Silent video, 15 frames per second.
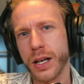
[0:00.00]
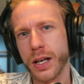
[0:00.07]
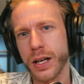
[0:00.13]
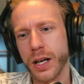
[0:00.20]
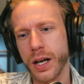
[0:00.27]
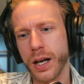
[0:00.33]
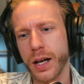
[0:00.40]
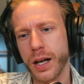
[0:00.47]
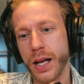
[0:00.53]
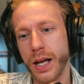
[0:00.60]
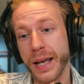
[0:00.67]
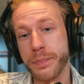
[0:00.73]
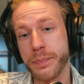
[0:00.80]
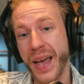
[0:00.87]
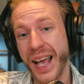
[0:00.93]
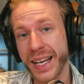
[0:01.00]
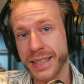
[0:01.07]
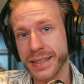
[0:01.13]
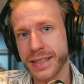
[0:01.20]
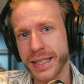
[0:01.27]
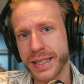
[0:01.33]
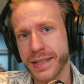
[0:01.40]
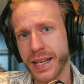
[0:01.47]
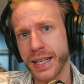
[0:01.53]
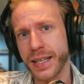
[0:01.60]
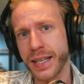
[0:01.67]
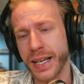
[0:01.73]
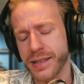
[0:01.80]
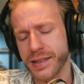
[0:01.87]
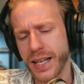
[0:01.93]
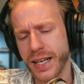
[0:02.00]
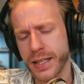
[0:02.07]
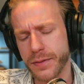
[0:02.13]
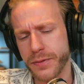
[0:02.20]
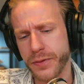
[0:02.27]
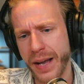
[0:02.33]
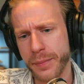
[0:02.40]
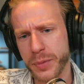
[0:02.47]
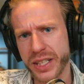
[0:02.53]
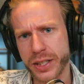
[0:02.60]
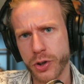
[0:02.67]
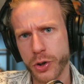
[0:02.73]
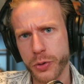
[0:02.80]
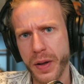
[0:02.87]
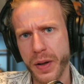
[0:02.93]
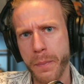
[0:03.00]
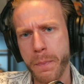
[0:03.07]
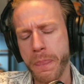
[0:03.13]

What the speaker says: a band is an extended family group.